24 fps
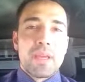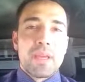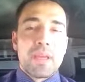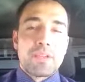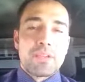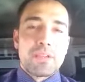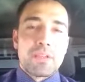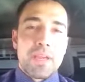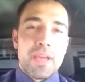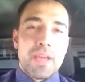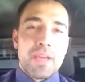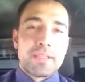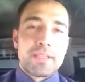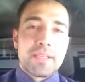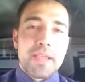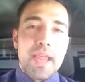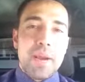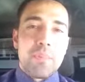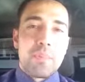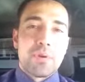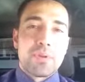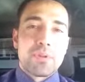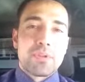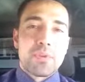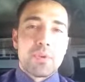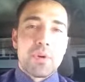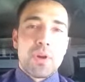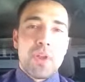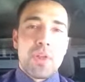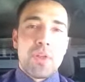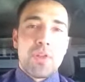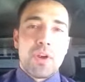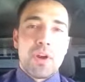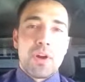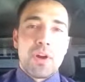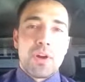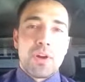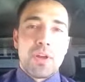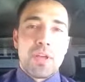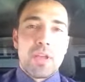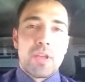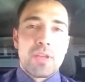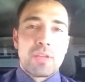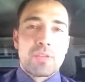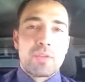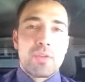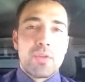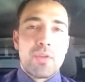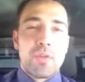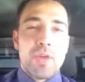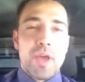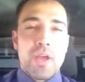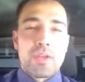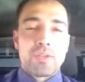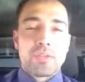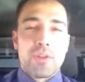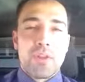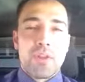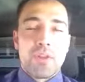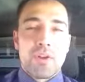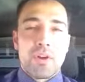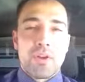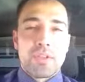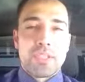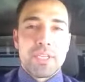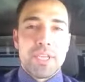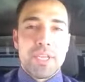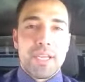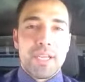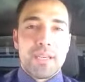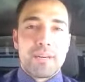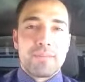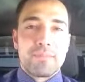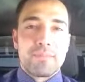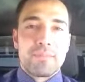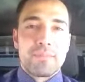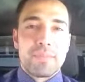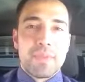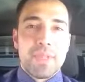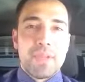and today is April 23rd, 2013.